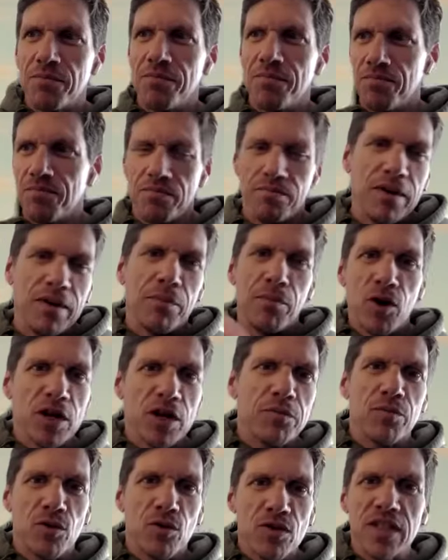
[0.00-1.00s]
metabolic
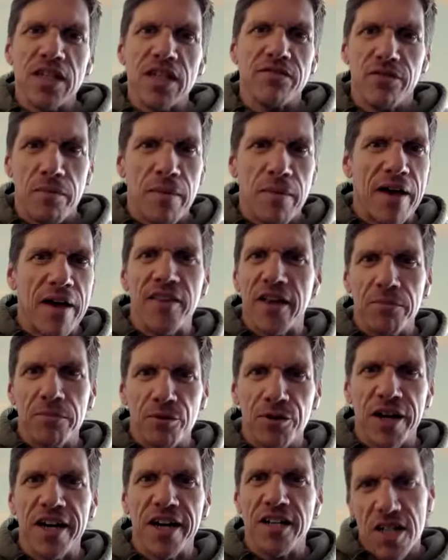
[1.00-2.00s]
process for methane
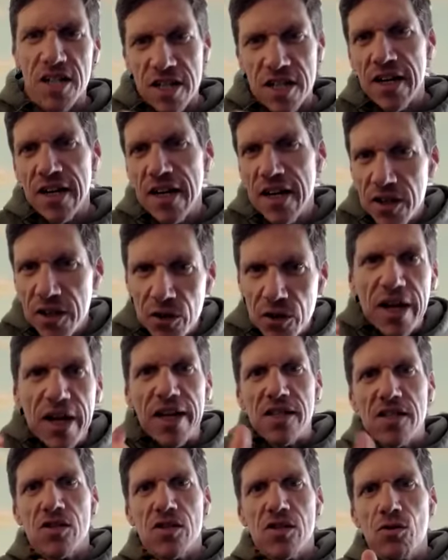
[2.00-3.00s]
production, you
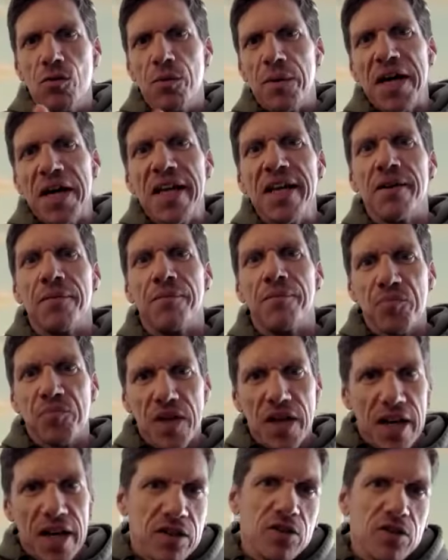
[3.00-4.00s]
can zoom in
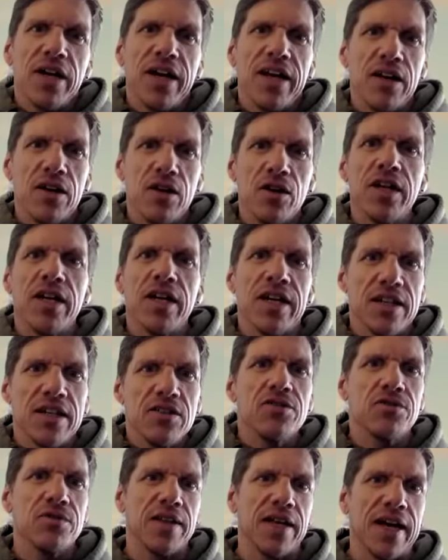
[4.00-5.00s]
and you can look
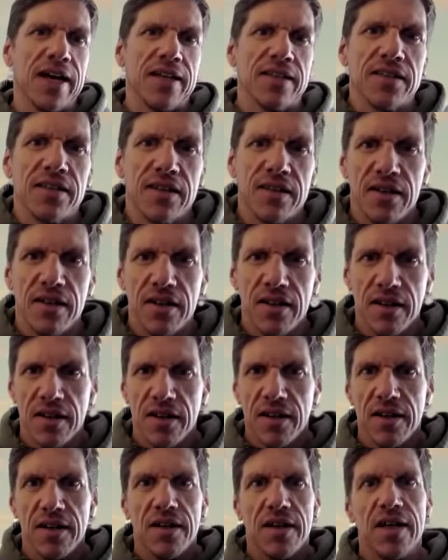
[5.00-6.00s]
into that.
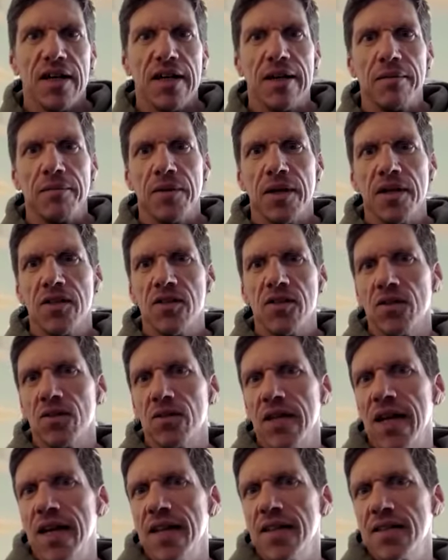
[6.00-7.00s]
And so
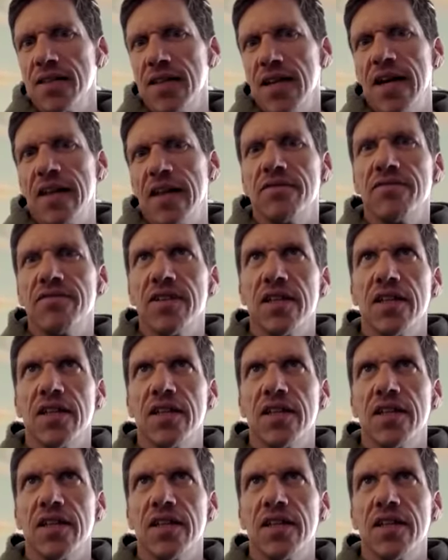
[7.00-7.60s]
that's kind of